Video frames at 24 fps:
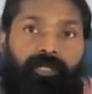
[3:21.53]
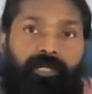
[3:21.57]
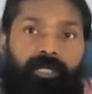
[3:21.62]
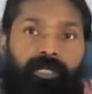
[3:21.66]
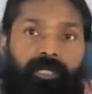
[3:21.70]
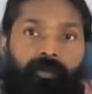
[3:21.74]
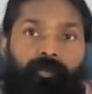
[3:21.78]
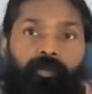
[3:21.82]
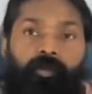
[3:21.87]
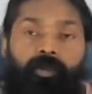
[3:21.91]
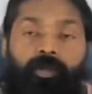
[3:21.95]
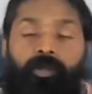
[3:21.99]

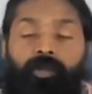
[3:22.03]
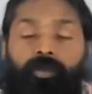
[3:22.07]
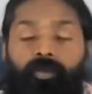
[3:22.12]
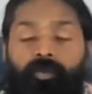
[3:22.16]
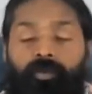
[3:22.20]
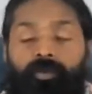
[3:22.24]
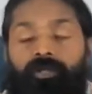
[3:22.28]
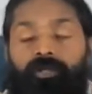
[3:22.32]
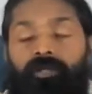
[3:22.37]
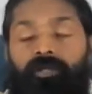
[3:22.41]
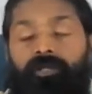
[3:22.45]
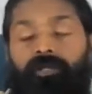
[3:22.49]
If you are
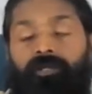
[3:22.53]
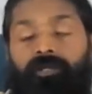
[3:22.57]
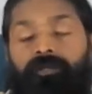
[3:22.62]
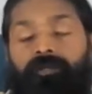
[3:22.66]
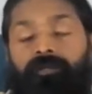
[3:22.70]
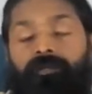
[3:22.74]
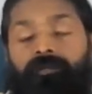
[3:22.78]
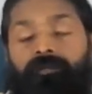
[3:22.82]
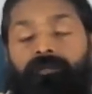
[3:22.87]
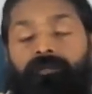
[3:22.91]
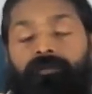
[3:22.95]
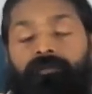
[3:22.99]
doing
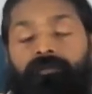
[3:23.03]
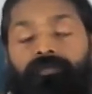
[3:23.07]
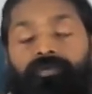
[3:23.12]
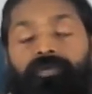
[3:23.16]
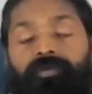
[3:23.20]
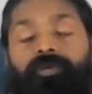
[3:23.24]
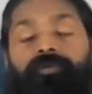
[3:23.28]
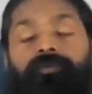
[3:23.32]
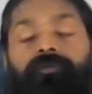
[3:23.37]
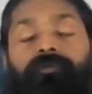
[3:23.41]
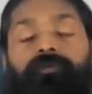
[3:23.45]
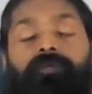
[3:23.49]
it
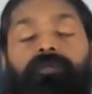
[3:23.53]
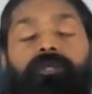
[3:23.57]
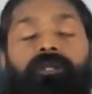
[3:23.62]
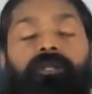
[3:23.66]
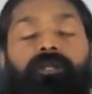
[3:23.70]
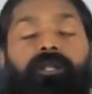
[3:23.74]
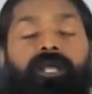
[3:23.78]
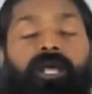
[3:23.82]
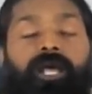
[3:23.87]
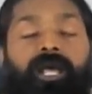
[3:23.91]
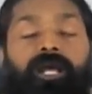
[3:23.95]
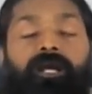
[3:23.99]
just
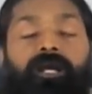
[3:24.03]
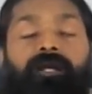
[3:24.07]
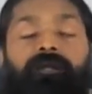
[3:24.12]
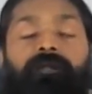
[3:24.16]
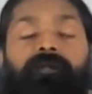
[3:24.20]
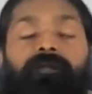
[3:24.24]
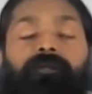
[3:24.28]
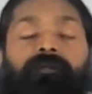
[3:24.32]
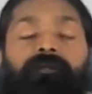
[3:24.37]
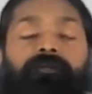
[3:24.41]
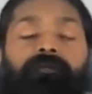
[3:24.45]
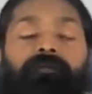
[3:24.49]
an
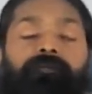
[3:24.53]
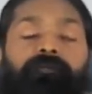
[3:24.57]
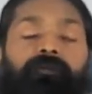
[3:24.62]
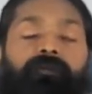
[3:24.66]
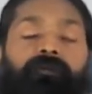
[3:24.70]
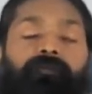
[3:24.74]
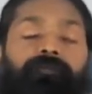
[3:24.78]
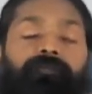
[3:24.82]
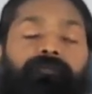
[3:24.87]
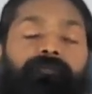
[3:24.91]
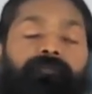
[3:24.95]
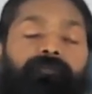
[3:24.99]
act
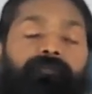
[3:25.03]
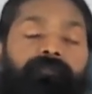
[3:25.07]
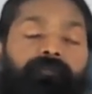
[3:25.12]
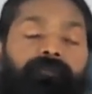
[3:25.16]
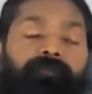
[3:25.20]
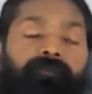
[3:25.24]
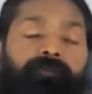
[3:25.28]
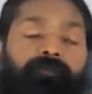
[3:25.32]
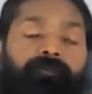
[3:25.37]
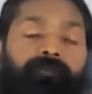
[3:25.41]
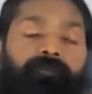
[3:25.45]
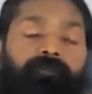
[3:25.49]
of
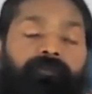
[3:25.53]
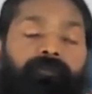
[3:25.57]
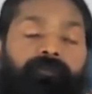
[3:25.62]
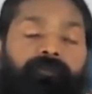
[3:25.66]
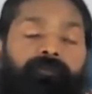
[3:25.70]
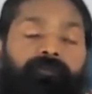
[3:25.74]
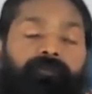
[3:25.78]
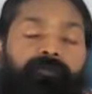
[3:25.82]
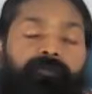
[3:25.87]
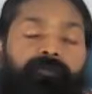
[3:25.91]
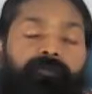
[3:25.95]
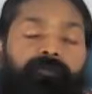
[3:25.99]

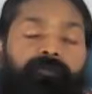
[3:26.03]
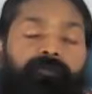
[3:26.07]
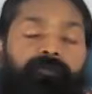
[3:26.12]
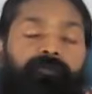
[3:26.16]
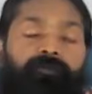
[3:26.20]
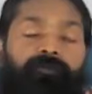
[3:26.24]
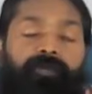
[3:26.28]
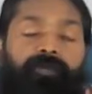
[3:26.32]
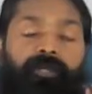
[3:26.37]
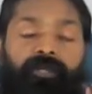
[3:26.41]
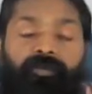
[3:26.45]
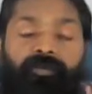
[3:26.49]

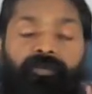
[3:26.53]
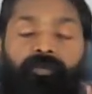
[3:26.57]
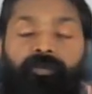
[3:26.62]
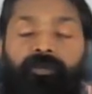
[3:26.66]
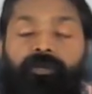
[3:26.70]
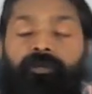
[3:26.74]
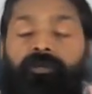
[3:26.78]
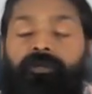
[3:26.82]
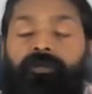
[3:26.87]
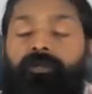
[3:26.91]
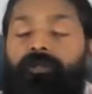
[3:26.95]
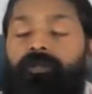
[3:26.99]

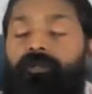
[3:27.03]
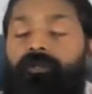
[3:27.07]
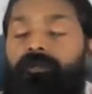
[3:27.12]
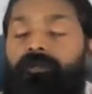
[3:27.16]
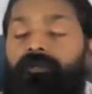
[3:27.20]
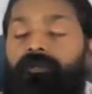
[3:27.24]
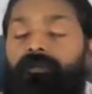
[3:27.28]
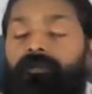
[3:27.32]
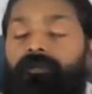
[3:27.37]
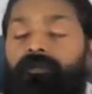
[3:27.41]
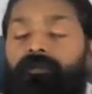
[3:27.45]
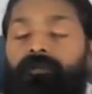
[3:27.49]

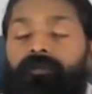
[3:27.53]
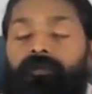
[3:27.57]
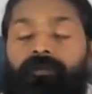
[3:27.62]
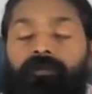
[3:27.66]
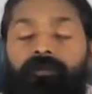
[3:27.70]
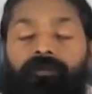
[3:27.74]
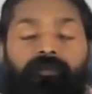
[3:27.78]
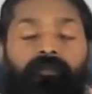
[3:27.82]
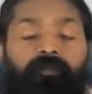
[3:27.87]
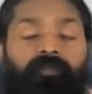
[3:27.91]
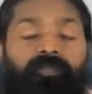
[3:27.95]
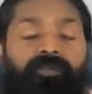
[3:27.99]
sexuality, the
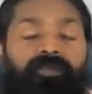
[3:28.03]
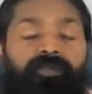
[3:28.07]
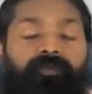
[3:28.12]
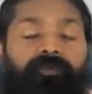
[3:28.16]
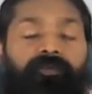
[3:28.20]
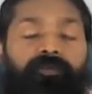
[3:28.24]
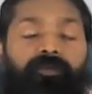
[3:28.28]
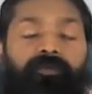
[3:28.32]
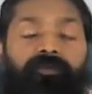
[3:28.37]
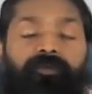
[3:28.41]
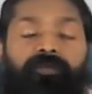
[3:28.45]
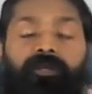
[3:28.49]

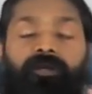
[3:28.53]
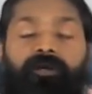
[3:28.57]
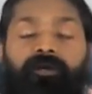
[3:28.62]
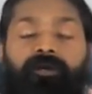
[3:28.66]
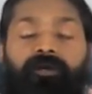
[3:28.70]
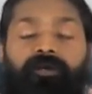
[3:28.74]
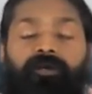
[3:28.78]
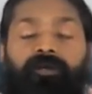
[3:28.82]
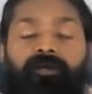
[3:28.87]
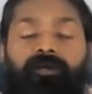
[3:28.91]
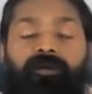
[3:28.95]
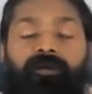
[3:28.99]
intimacy,
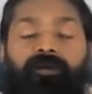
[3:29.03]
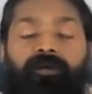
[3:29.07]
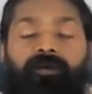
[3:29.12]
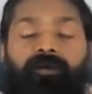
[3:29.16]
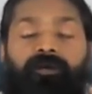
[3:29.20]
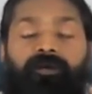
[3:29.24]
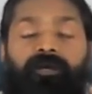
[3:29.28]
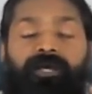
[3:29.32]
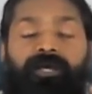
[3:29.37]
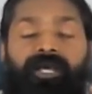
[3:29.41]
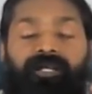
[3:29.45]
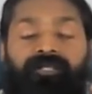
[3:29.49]
the
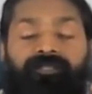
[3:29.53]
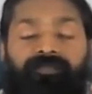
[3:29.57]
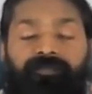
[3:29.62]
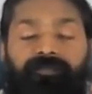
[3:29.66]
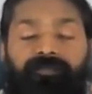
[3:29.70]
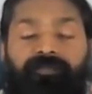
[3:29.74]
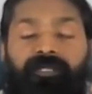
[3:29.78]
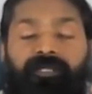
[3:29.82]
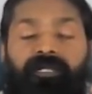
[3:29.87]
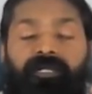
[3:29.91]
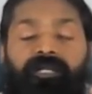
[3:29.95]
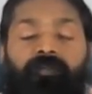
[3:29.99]

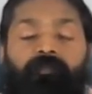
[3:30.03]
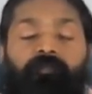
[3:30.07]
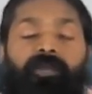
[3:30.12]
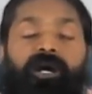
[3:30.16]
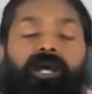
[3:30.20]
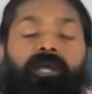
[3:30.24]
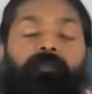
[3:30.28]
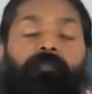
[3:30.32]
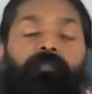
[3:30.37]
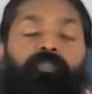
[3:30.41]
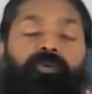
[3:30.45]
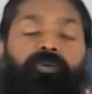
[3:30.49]
accident
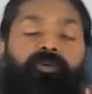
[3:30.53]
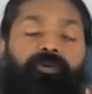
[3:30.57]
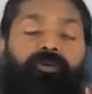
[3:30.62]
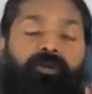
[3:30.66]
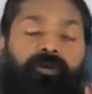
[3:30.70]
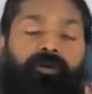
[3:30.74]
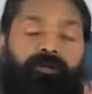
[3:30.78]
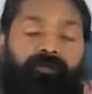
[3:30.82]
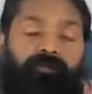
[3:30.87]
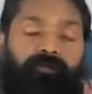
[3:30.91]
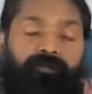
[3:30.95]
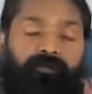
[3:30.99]

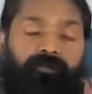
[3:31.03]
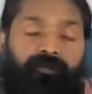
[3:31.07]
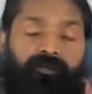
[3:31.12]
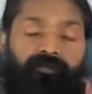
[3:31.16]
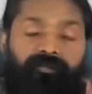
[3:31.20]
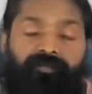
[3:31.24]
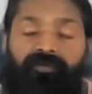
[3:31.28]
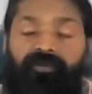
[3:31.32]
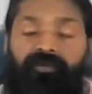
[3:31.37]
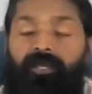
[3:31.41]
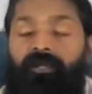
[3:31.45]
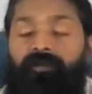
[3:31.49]
byproduct
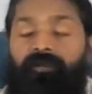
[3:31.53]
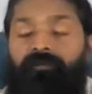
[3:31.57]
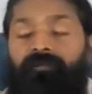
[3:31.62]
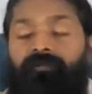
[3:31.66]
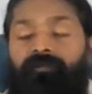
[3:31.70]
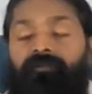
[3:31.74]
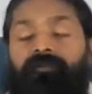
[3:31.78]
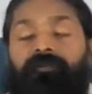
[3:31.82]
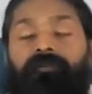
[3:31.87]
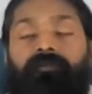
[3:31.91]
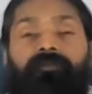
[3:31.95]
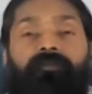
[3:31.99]
of
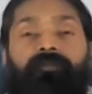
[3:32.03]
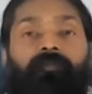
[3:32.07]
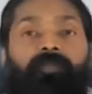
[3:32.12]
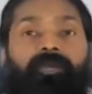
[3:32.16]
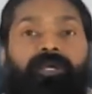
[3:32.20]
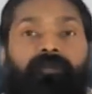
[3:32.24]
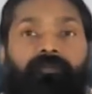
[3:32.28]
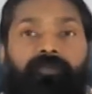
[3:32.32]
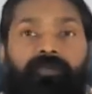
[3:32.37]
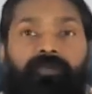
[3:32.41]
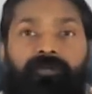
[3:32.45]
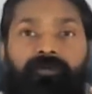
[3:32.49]
sex is the
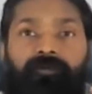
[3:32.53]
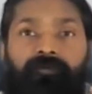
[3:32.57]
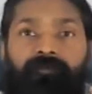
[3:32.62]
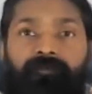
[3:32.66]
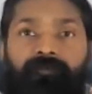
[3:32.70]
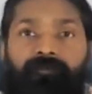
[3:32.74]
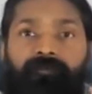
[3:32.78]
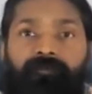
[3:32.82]
baby,